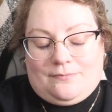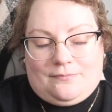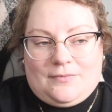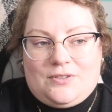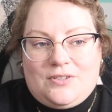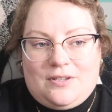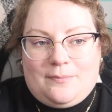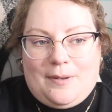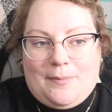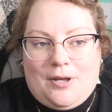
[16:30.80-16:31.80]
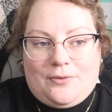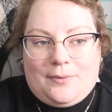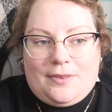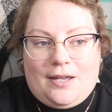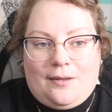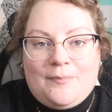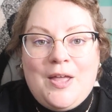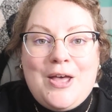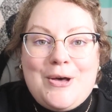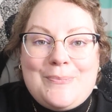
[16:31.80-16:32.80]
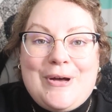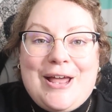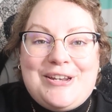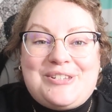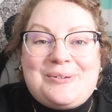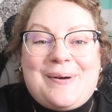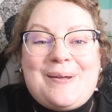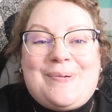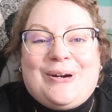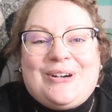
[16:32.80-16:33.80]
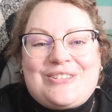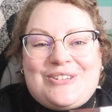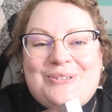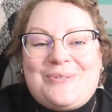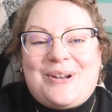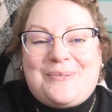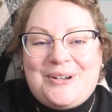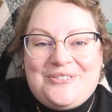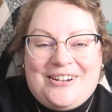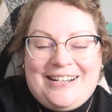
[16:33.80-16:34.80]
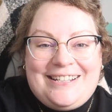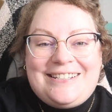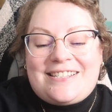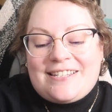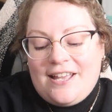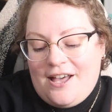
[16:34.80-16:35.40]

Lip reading: I just hit my mouth with that. But I do my personal one-on-one readings.